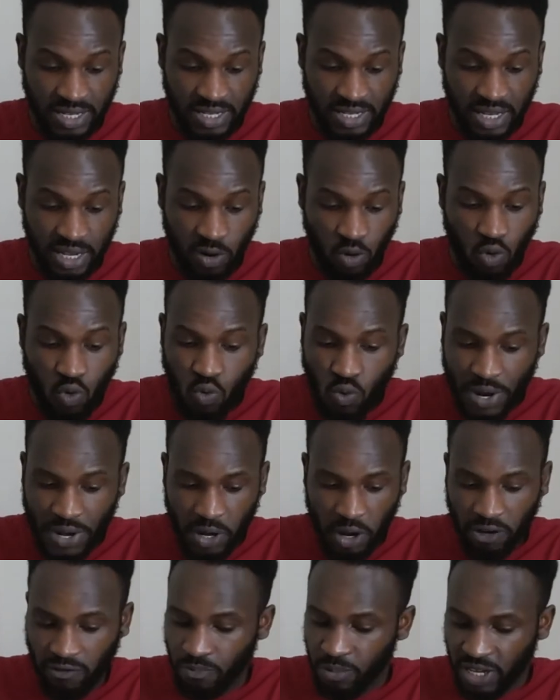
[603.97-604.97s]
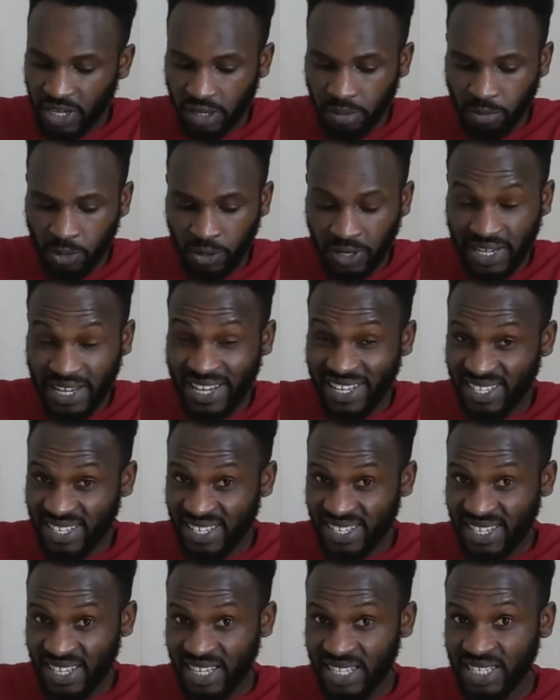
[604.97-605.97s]
a cool way of making money. 80
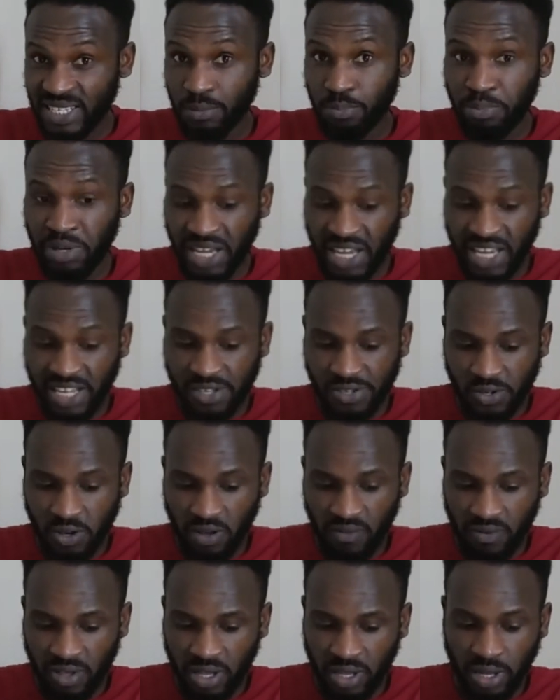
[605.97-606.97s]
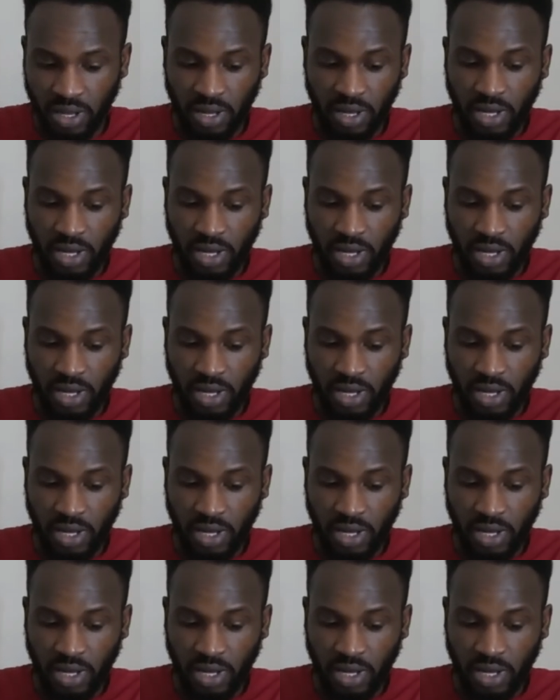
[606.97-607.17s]
cents per a survey.